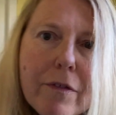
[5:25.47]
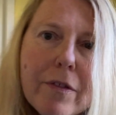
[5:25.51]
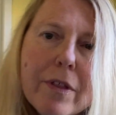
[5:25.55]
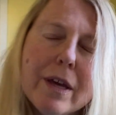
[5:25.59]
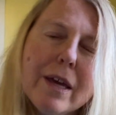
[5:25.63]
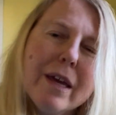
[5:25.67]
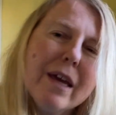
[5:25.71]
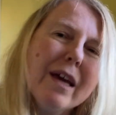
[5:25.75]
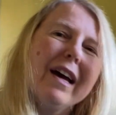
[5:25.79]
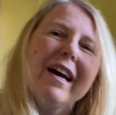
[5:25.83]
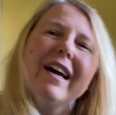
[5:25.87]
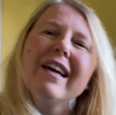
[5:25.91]
they
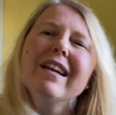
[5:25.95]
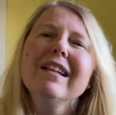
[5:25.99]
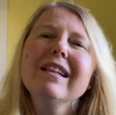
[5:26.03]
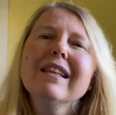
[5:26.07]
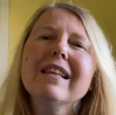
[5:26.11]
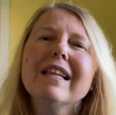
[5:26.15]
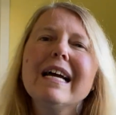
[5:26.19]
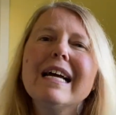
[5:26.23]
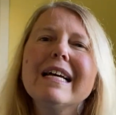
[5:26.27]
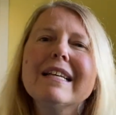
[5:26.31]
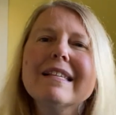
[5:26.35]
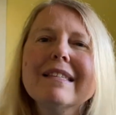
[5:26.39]
had
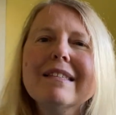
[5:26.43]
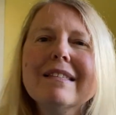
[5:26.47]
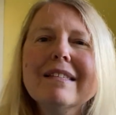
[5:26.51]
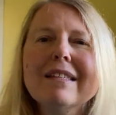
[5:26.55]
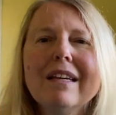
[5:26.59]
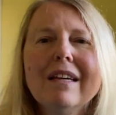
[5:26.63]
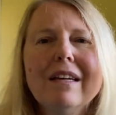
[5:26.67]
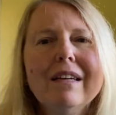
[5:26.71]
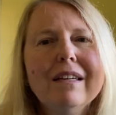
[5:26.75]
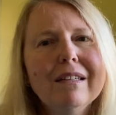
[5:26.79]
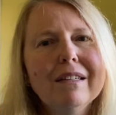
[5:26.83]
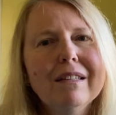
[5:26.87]

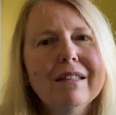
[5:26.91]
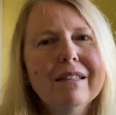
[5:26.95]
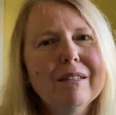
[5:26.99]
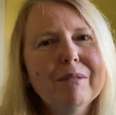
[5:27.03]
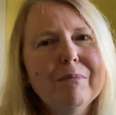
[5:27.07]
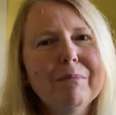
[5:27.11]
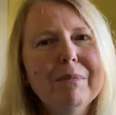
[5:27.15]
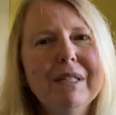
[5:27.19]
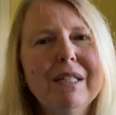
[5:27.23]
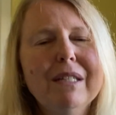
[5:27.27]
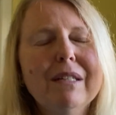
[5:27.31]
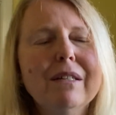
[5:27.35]
elastane in
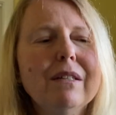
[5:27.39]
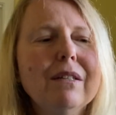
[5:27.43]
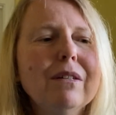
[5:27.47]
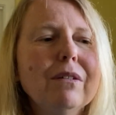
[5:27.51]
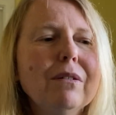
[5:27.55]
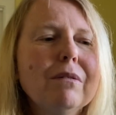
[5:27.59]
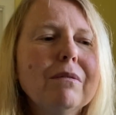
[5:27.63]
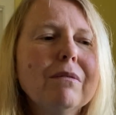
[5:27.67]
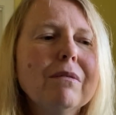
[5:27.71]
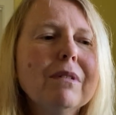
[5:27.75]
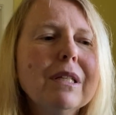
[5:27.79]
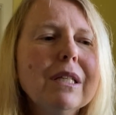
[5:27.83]
them, and I
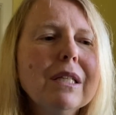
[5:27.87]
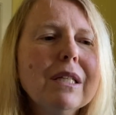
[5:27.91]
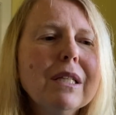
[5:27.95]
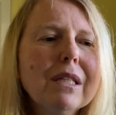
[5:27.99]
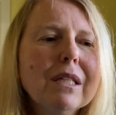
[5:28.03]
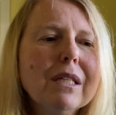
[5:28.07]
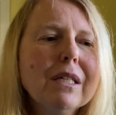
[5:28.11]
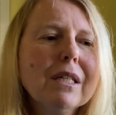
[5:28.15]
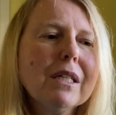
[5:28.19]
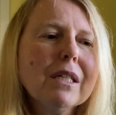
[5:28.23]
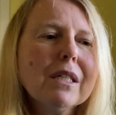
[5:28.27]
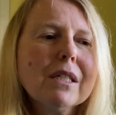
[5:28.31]
don't really
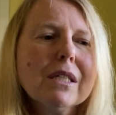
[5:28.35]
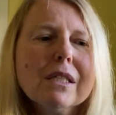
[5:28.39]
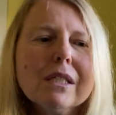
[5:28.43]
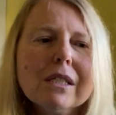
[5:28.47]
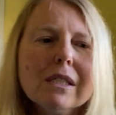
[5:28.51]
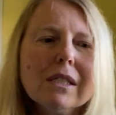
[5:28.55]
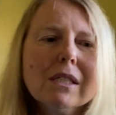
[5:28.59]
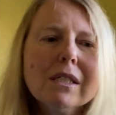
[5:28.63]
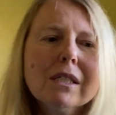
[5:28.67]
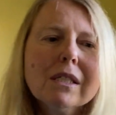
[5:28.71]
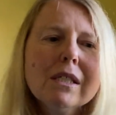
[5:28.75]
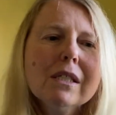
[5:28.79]
like
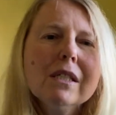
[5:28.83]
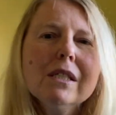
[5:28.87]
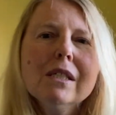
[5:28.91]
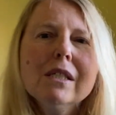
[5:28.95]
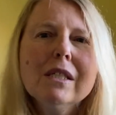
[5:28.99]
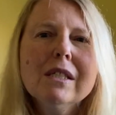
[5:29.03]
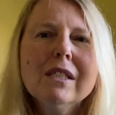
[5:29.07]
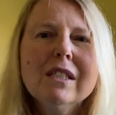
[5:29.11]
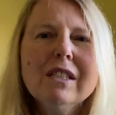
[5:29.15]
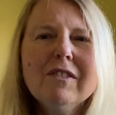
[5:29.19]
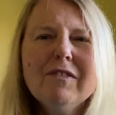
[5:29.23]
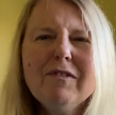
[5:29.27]

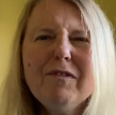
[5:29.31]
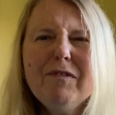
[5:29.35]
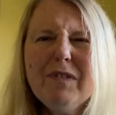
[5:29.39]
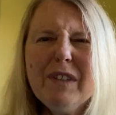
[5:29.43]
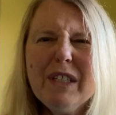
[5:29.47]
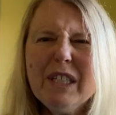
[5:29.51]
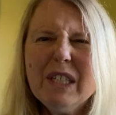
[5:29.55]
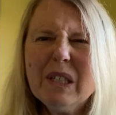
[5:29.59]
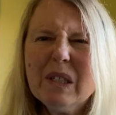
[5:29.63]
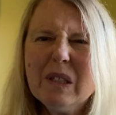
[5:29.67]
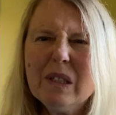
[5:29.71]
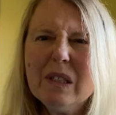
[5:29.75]
the
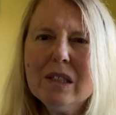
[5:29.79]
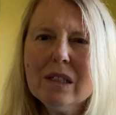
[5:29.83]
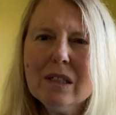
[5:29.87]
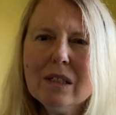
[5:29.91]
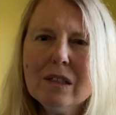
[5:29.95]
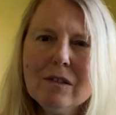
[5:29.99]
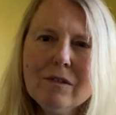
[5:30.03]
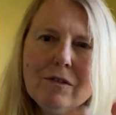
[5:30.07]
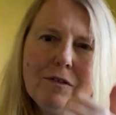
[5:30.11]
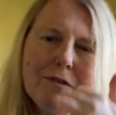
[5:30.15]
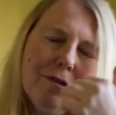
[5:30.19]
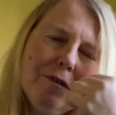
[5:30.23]
feel
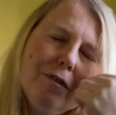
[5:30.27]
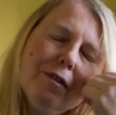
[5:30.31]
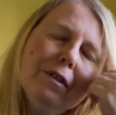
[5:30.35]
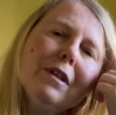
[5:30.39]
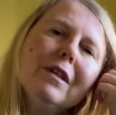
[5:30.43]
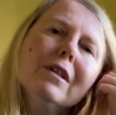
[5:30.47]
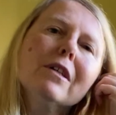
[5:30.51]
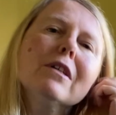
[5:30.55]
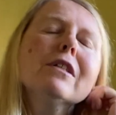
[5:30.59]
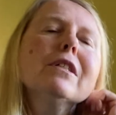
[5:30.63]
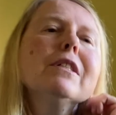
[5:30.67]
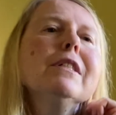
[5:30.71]
of
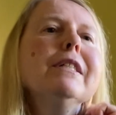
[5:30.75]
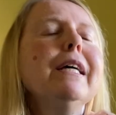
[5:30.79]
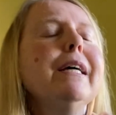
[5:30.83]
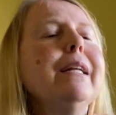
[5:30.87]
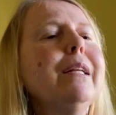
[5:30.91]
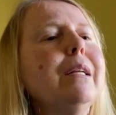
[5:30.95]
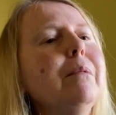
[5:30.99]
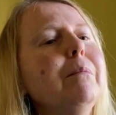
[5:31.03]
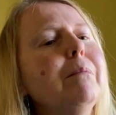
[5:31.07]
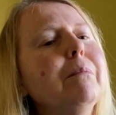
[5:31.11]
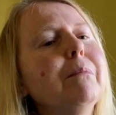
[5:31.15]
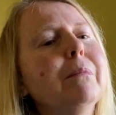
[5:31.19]

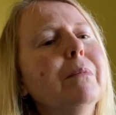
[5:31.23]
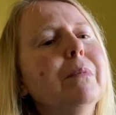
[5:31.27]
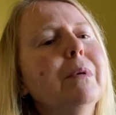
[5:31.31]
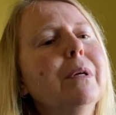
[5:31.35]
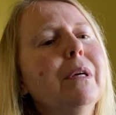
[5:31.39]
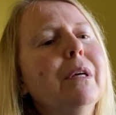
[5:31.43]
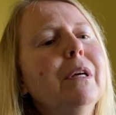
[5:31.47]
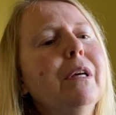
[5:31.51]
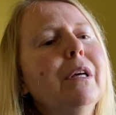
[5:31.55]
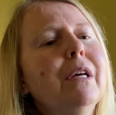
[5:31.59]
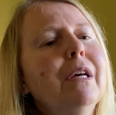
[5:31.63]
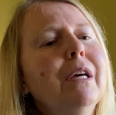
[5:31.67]
denim
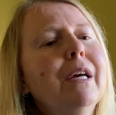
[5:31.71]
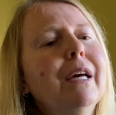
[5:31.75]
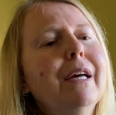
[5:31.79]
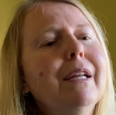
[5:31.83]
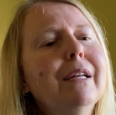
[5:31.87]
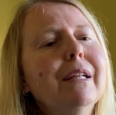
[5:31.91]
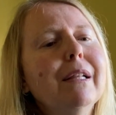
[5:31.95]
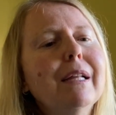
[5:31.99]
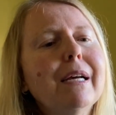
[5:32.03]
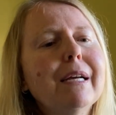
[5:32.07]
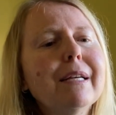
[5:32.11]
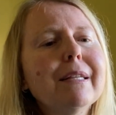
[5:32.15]
and
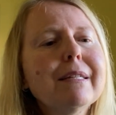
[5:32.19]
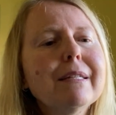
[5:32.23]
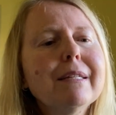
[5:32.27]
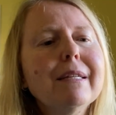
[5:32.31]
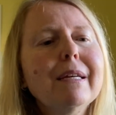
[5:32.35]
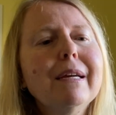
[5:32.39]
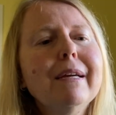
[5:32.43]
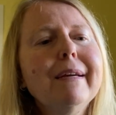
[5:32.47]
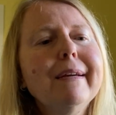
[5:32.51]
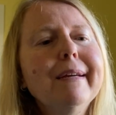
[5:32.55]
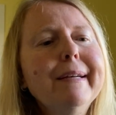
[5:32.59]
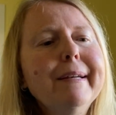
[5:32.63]

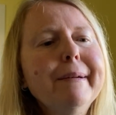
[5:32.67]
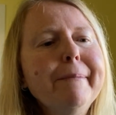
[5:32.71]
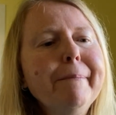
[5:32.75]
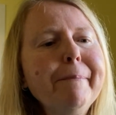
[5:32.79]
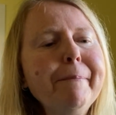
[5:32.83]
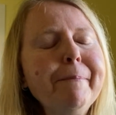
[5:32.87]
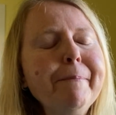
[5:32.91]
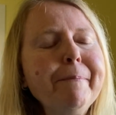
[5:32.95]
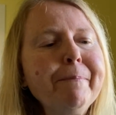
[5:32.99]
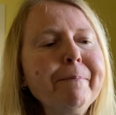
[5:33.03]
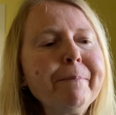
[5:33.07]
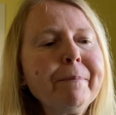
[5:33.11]
elastane.
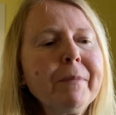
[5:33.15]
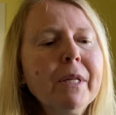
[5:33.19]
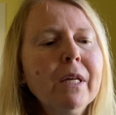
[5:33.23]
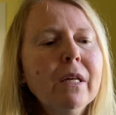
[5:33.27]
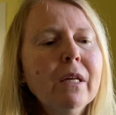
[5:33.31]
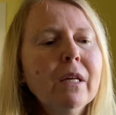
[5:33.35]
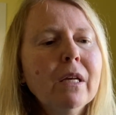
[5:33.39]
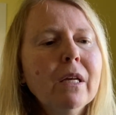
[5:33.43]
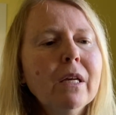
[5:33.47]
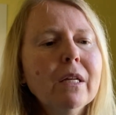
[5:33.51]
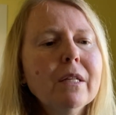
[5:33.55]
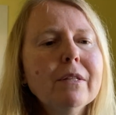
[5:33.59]

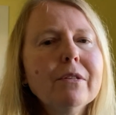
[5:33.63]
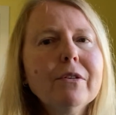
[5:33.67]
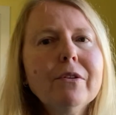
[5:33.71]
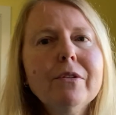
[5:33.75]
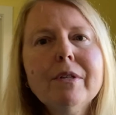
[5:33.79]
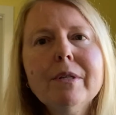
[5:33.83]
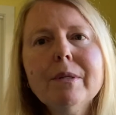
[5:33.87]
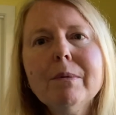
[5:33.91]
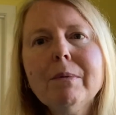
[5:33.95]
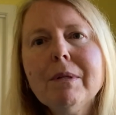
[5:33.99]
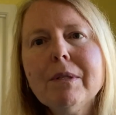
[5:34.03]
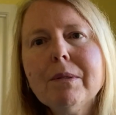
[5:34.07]
And so
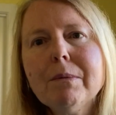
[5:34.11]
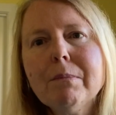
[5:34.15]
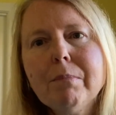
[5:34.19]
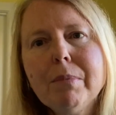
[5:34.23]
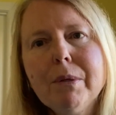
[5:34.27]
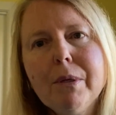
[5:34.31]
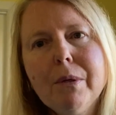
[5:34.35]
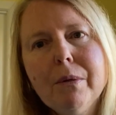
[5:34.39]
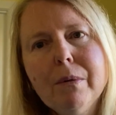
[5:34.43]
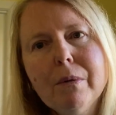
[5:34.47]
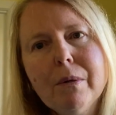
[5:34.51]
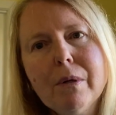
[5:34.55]
this one's
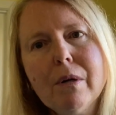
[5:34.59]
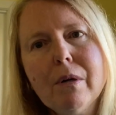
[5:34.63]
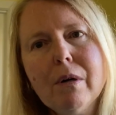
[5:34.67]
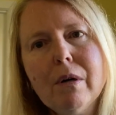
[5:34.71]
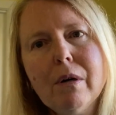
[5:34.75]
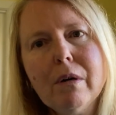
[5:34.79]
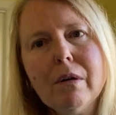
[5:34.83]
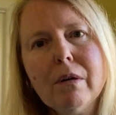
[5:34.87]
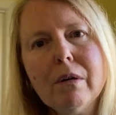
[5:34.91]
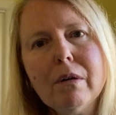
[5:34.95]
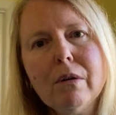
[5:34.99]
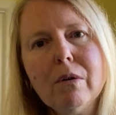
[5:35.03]
pure
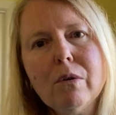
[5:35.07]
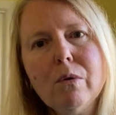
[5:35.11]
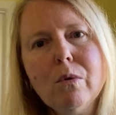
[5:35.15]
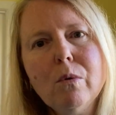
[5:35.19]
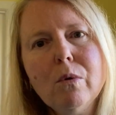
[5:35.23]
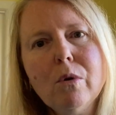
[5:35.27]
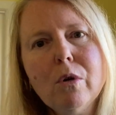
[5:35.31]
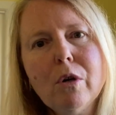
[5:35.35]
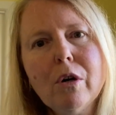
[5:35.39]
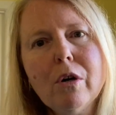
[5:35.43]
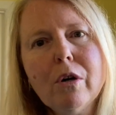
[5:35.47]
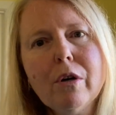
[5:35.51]
cotton, all
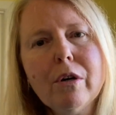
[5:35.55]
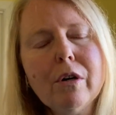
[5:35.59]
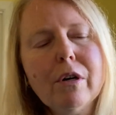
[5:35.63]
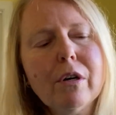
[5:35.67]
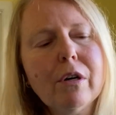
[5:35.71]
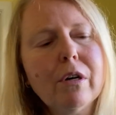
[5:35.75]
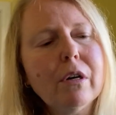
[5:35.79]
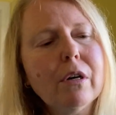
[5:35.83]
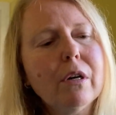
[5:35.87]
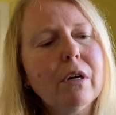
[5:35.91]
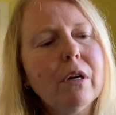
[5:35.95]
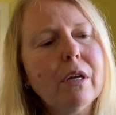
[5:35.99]

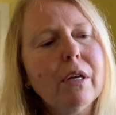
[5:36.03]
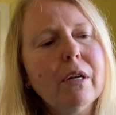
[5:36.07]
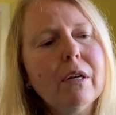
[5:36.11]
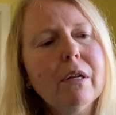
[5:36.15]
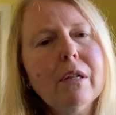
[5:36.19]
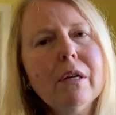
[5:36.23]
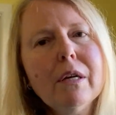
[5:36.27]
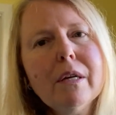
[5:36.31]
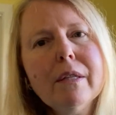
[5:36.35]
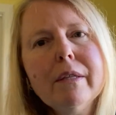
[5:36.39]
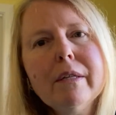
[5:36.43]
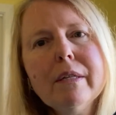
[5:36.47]
cotton, and I
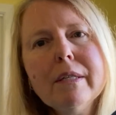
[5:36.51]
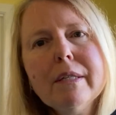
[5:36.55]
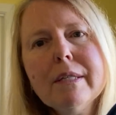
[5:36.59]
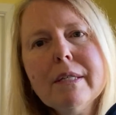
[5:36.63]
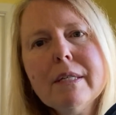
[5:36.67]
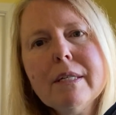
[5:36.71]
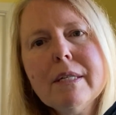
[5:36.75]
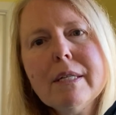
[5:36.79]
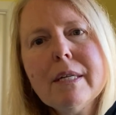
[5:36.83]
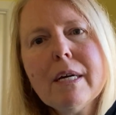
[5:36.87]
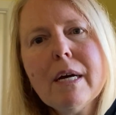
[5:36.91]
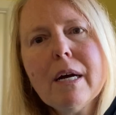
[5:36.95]
like that it's a
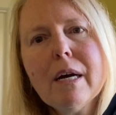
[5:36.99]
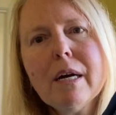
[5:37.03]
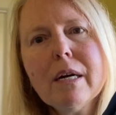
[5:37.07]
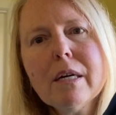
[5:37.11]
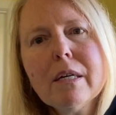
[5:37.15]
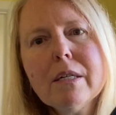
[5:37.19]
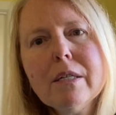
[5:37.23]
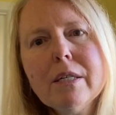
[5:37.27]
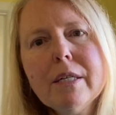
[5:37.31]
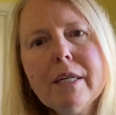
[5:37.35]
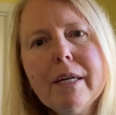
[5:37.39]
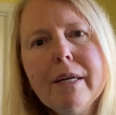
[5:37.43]
dark
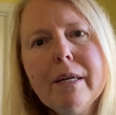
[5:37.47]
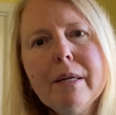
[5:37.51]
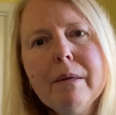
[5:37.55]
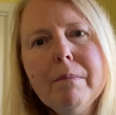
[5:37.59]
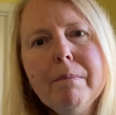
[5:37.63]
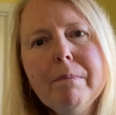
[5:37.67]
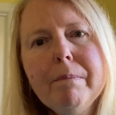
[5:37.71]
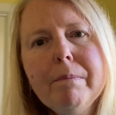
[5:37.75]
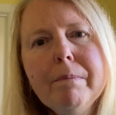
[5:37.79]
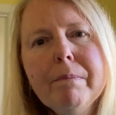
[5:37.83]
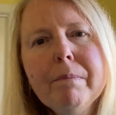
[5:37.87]
denim,